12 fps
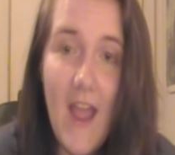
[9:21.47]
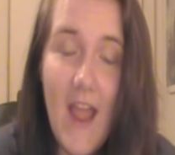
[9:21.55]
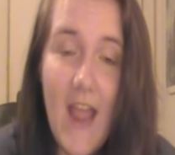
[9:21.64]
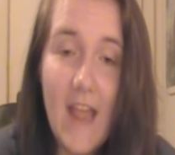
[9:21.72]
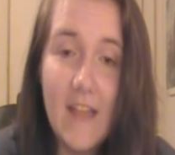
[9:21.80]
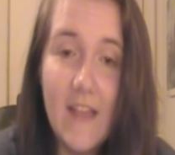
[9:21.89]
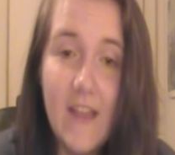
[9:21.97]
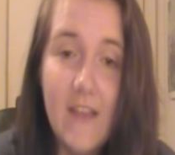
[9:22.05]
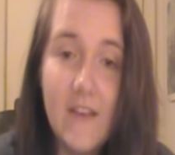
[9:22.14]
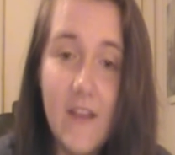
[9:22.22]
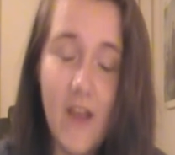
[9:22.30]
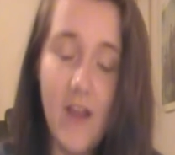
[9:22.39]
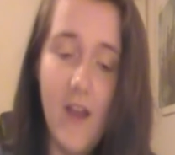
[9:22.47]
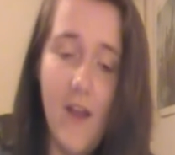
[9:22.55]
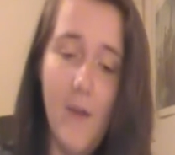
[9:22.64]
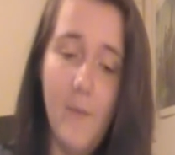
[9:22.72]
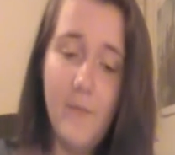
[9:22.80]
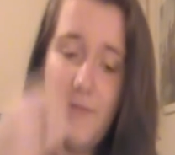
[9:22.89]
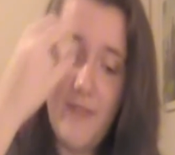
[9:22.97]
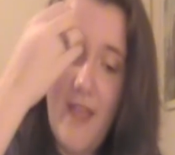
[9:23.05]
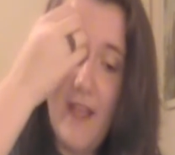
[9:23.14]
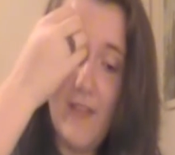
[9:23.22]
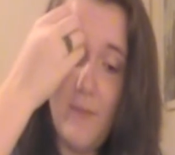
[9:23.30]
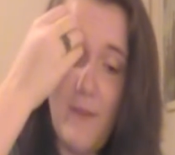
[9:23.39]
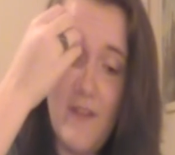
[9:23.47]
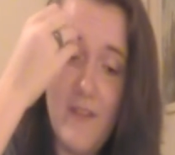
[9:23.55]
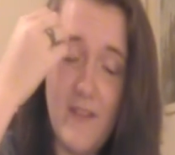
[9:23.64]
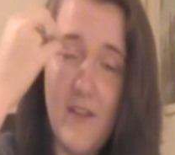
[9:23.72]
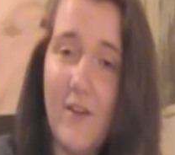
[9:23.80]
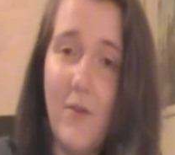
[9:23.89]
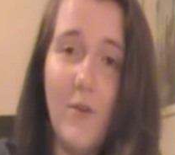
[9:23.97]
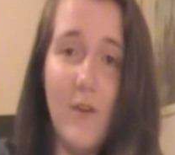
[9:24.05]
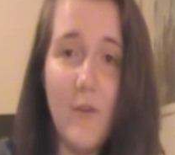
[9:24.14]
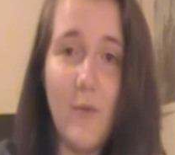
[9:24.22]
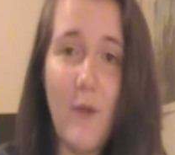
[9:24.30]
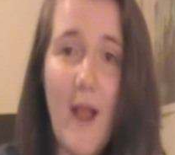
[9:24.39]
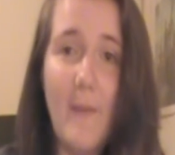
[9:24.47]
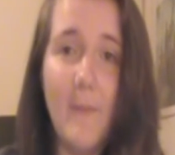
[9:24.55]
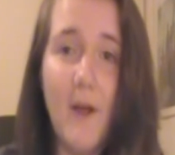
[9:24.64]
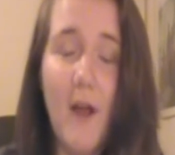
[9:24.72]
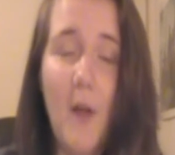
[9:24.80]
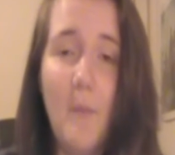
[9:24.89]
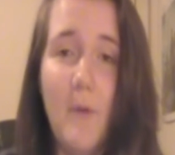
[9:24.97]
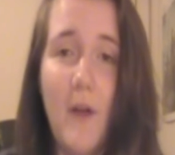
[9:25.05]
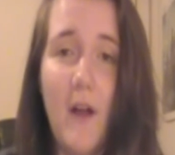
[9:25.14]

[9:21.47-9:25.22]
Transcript: And that's basically going to wrap up